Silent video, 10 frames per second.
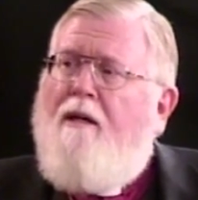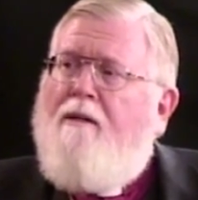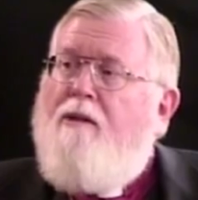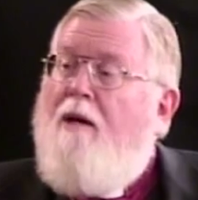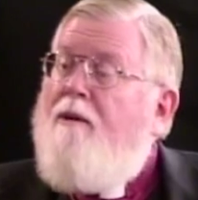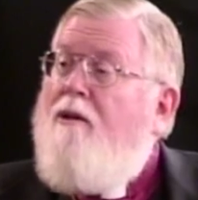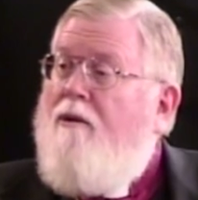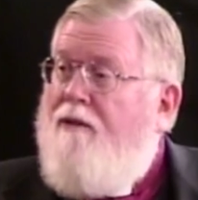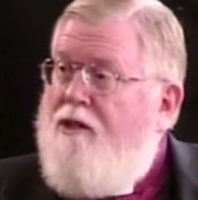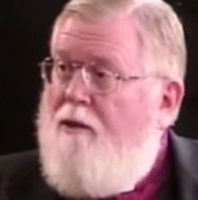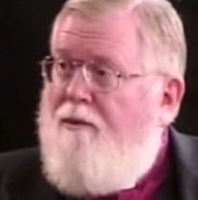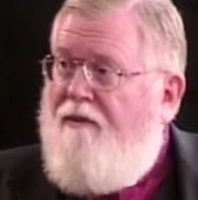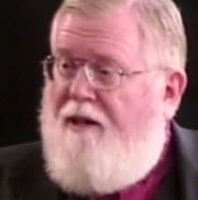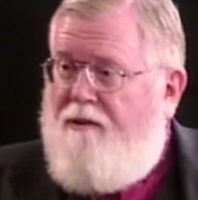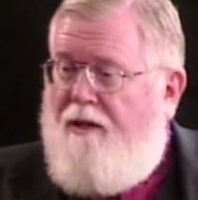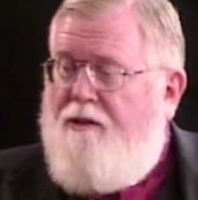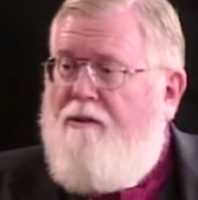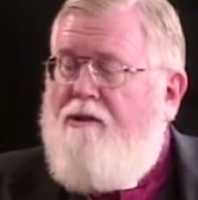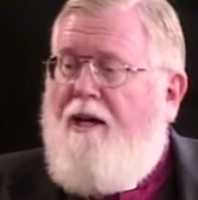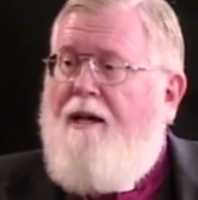So I'm a university professor, as you
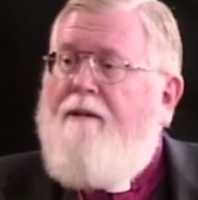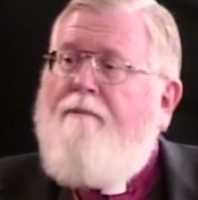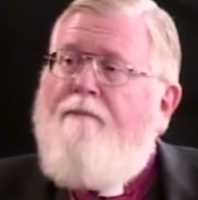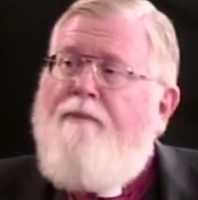said,